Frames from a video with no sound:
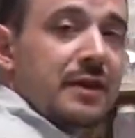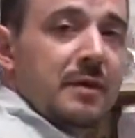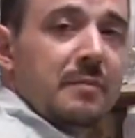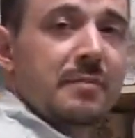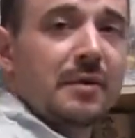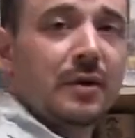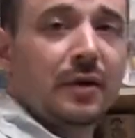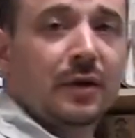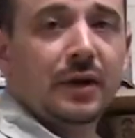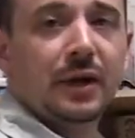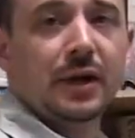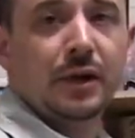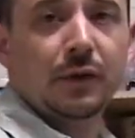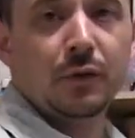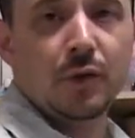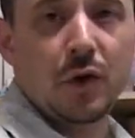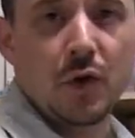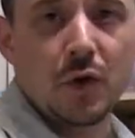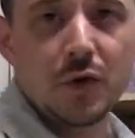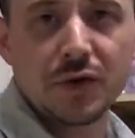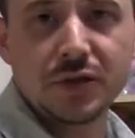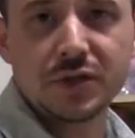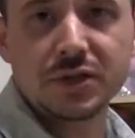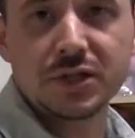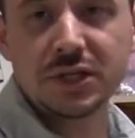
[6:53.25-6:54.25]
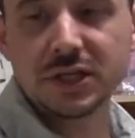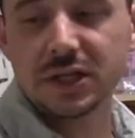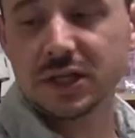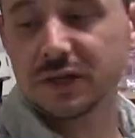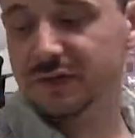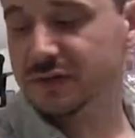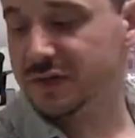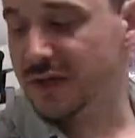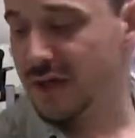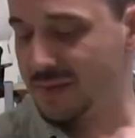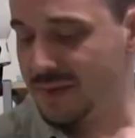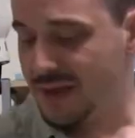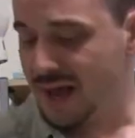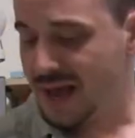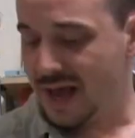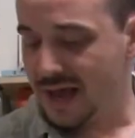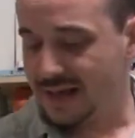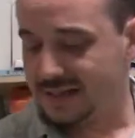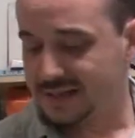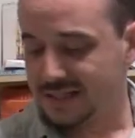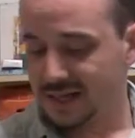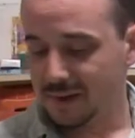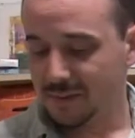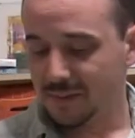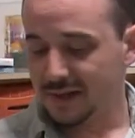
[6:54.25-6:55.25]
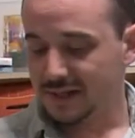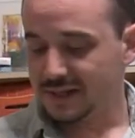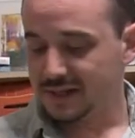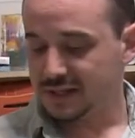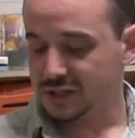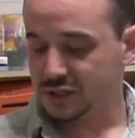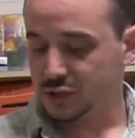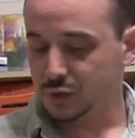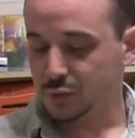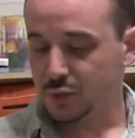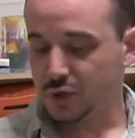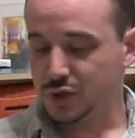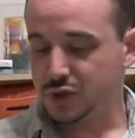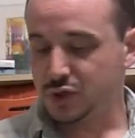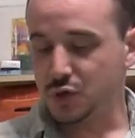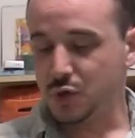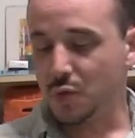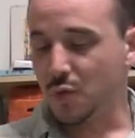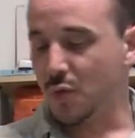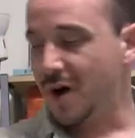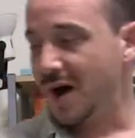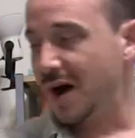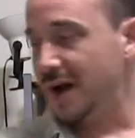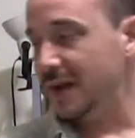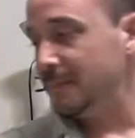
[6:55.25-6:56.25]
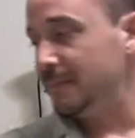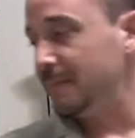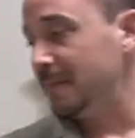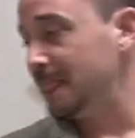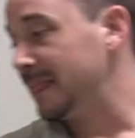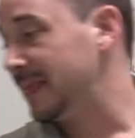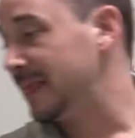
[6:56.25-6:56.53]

the ability to roll the sleeves up. And something like this is what you want.